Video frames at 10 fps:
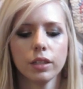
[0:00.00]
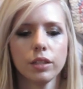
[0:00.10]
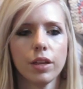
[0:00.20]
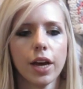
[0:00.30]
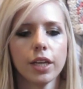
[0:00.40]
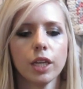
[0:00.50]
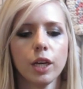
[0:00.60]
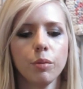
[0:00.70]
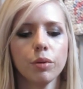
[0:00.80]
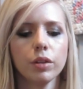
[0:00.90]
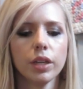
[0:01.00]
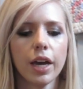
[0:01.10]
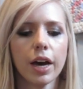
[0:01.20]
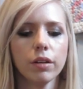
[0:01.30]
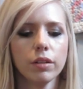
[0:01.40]
So that's how you pull it
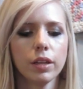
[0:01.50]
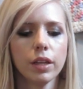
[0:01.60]
out.